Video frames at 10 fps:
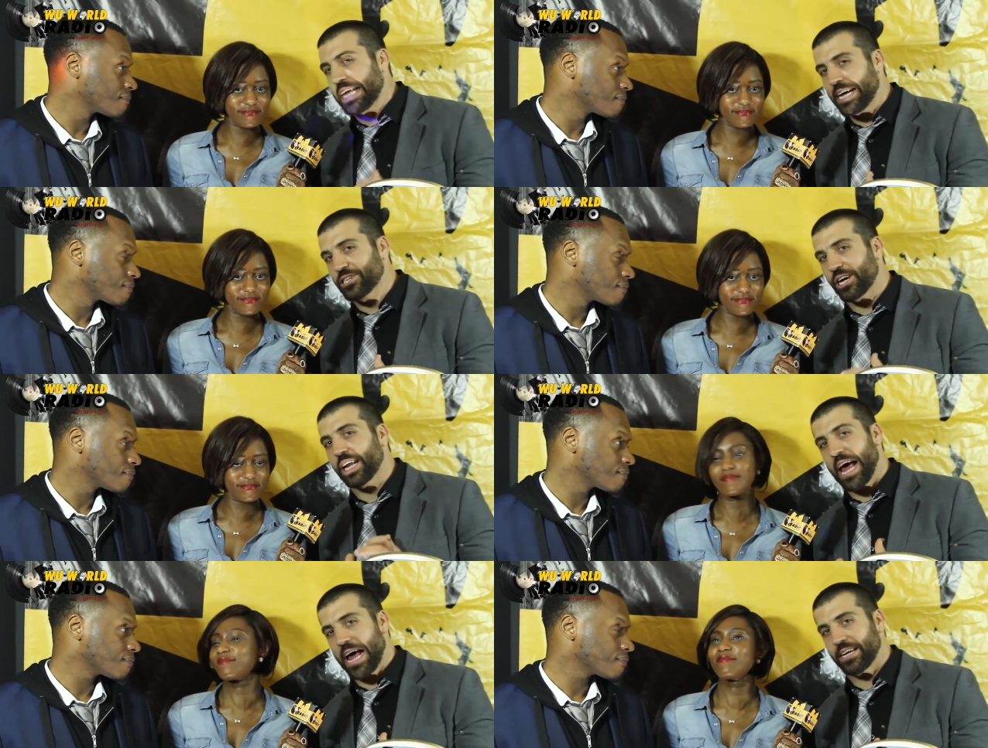Speaker 1: digital
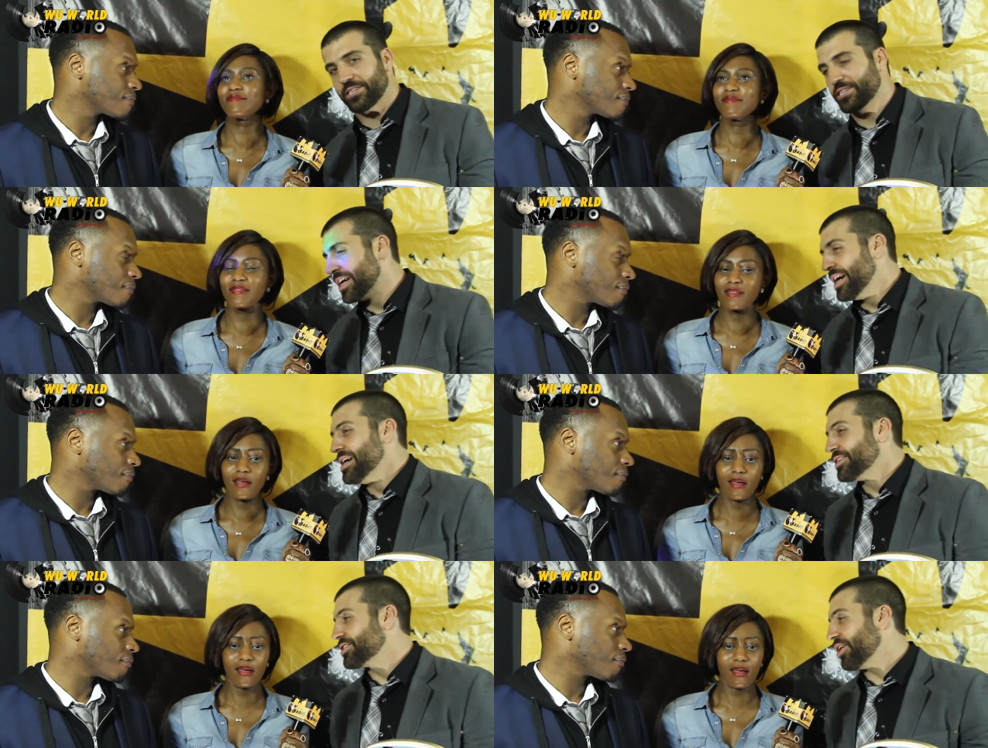age.
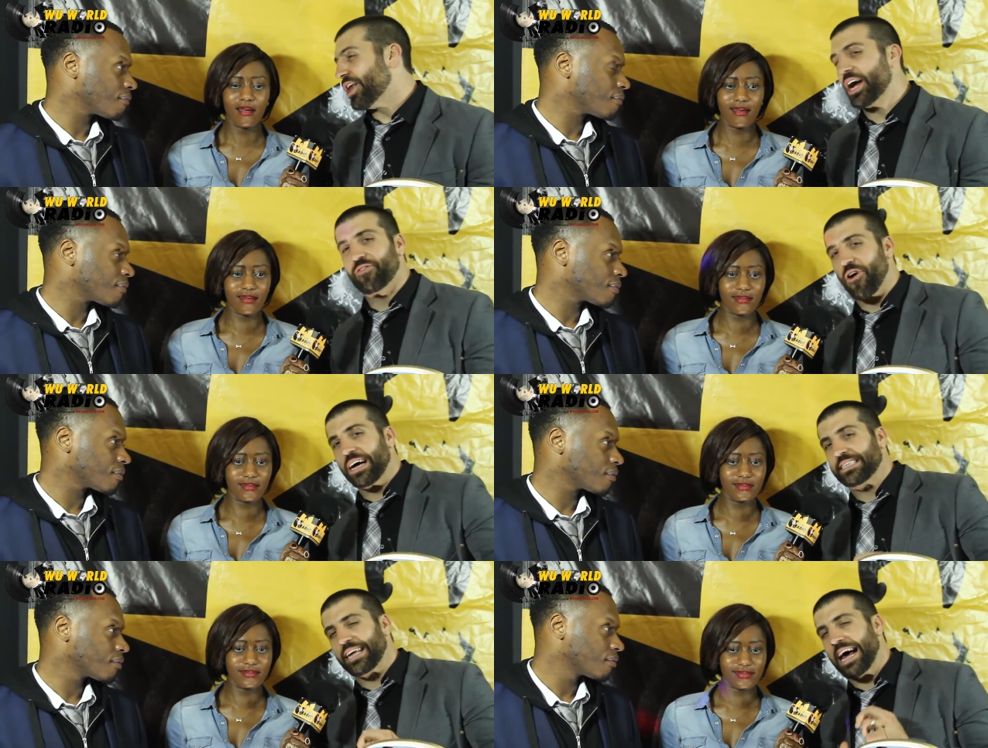So look for
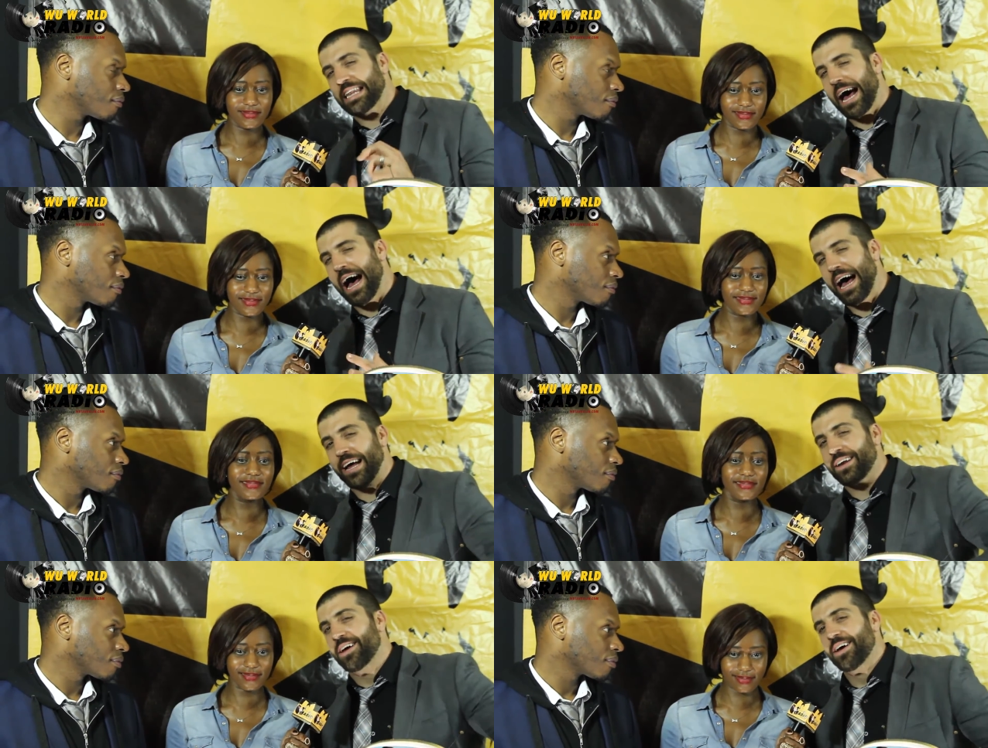us online.
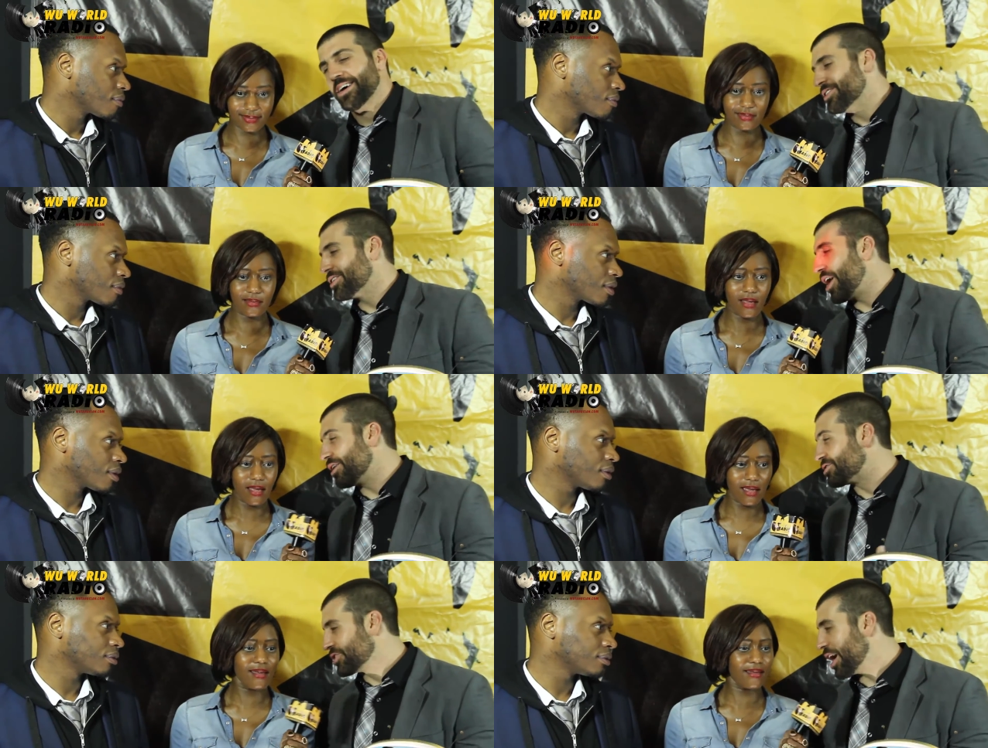You know,
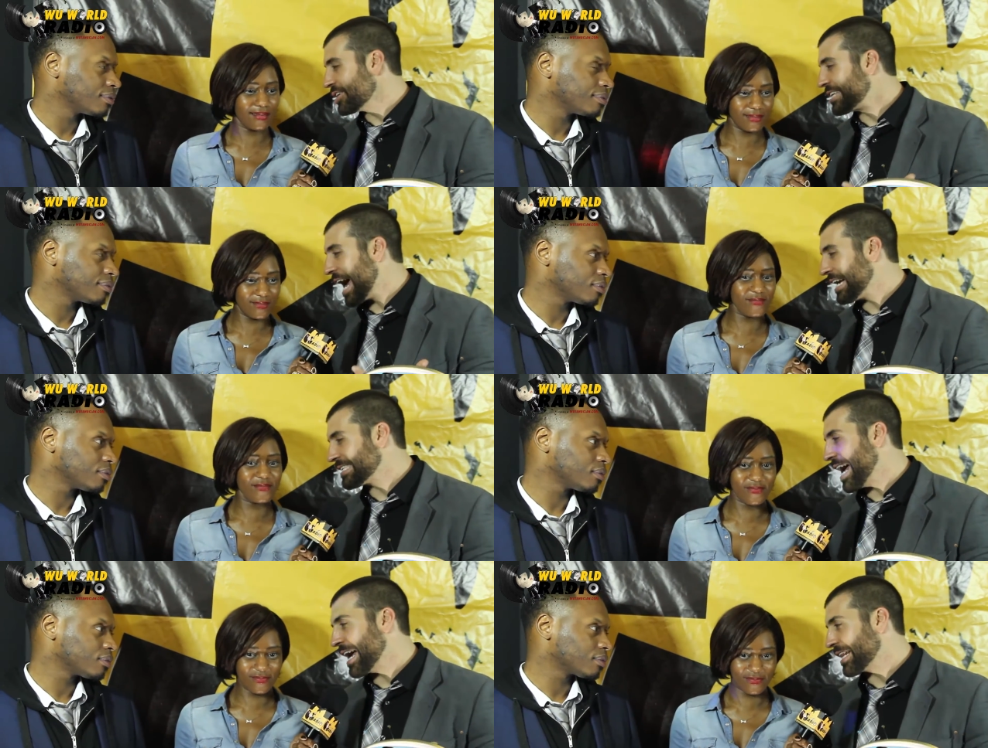search
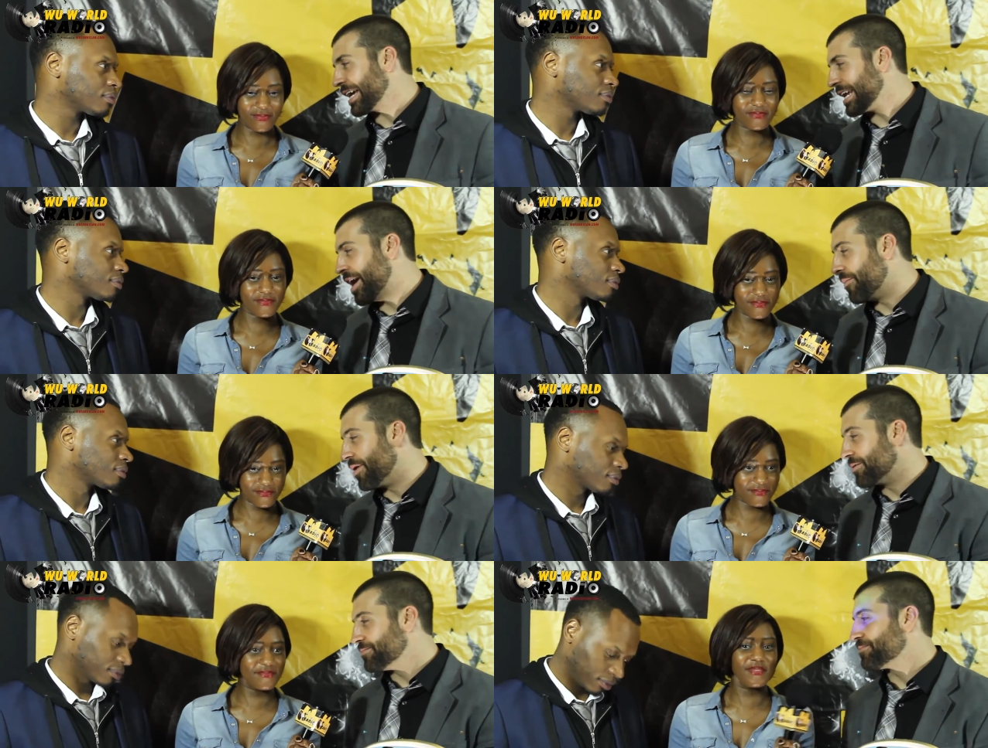hashtag Lucky Number.
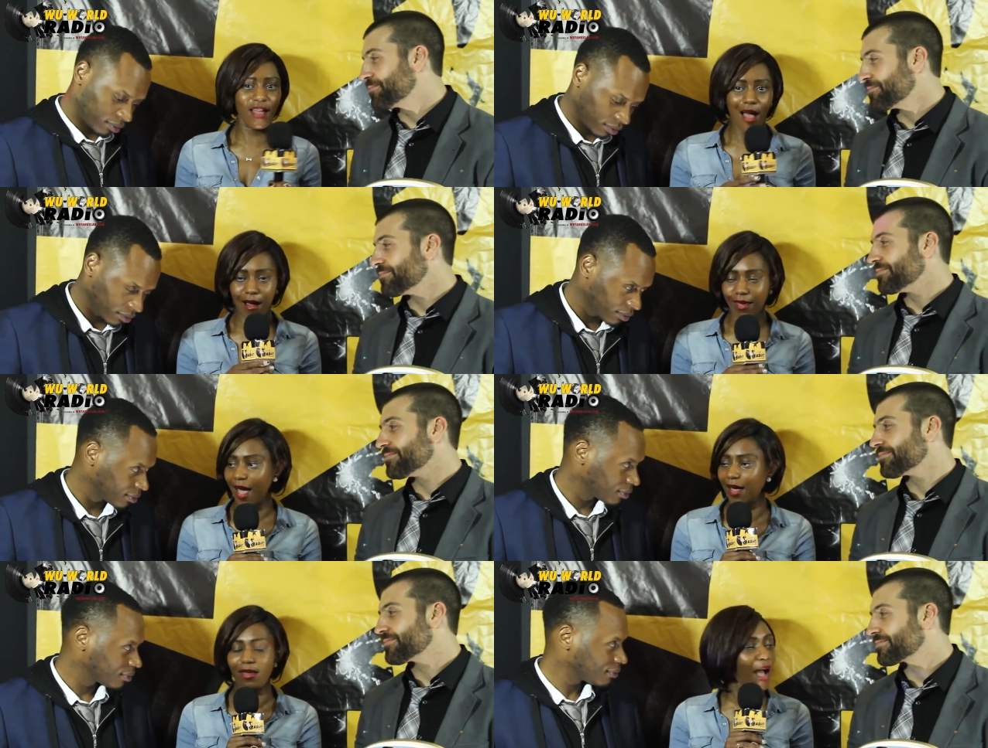
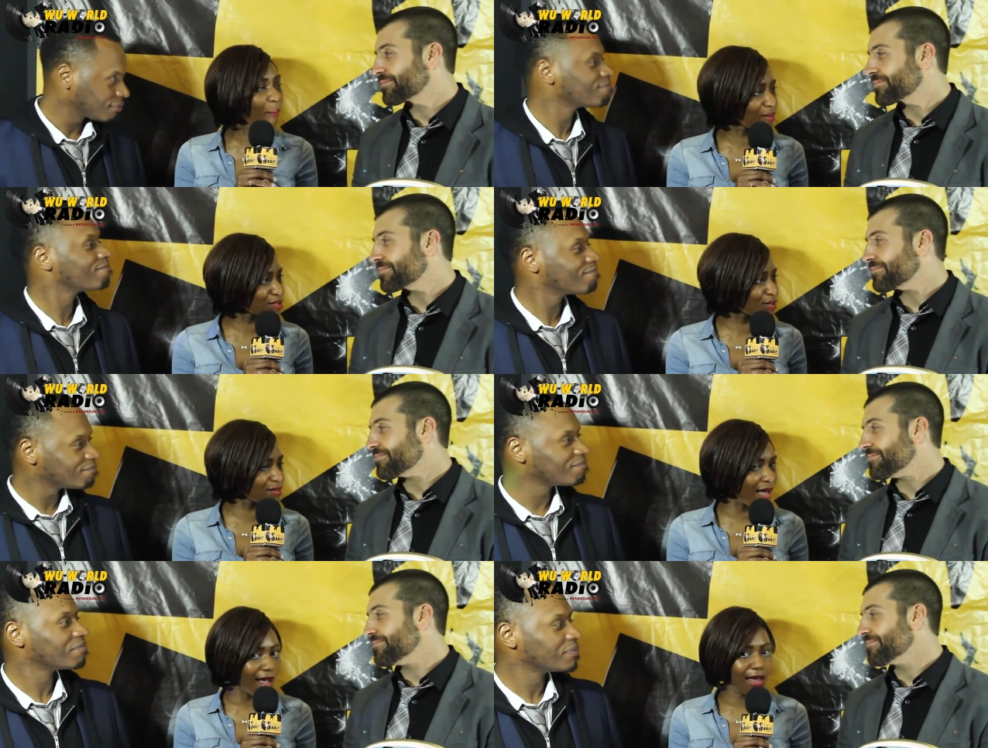
Speaker 2: Okay, I will do
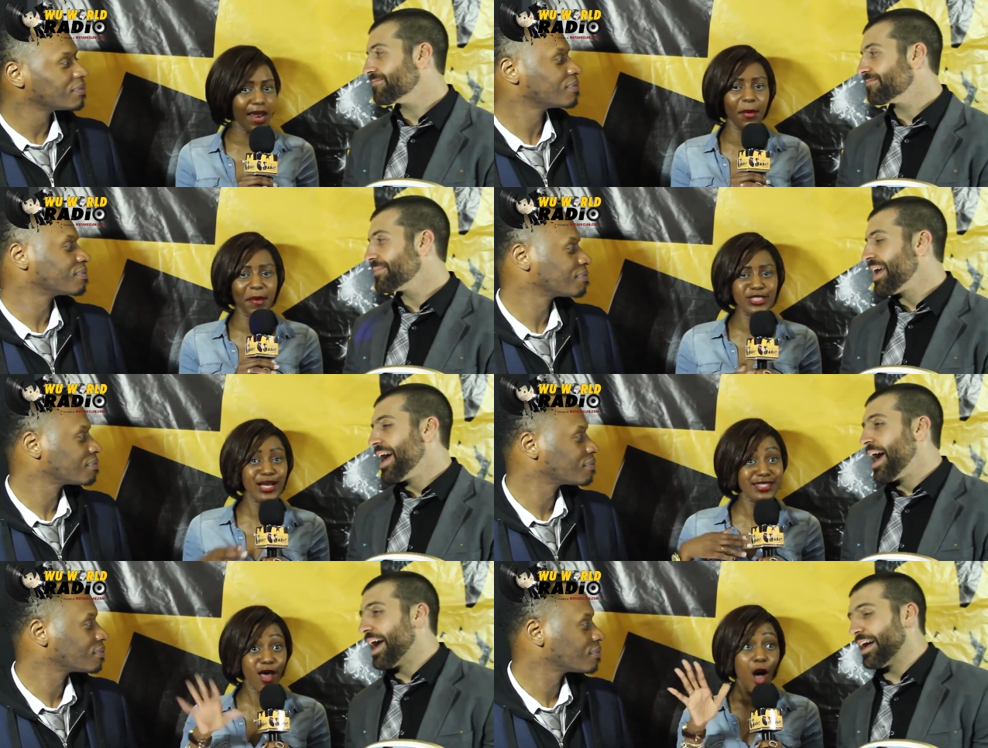that. And I'm going to make sure I
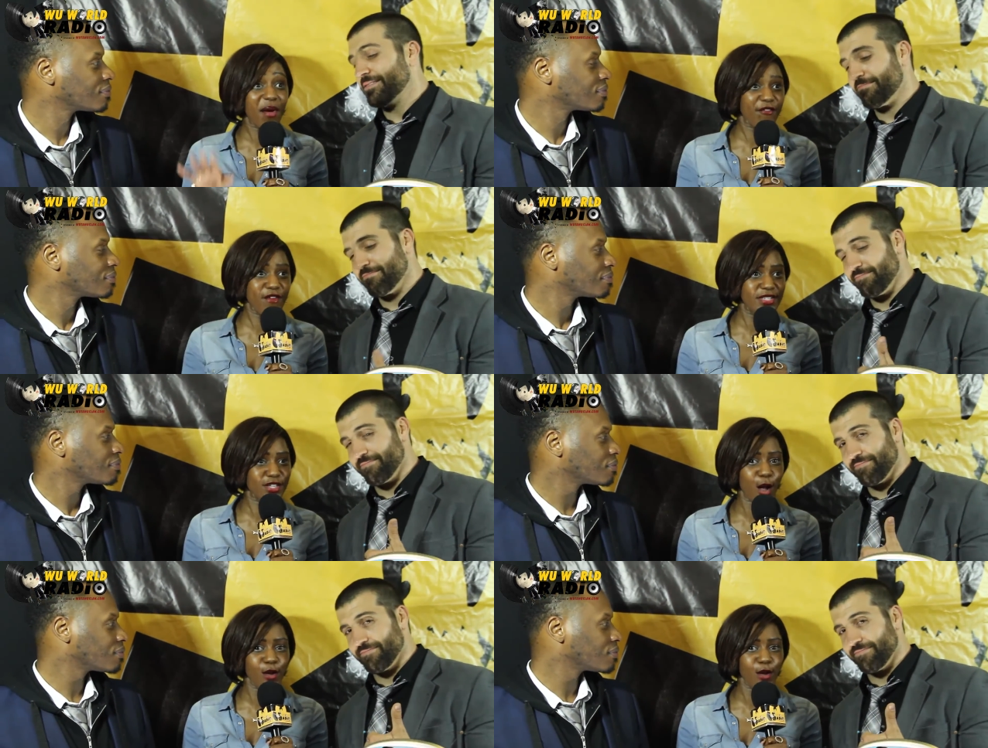tell all my friends to go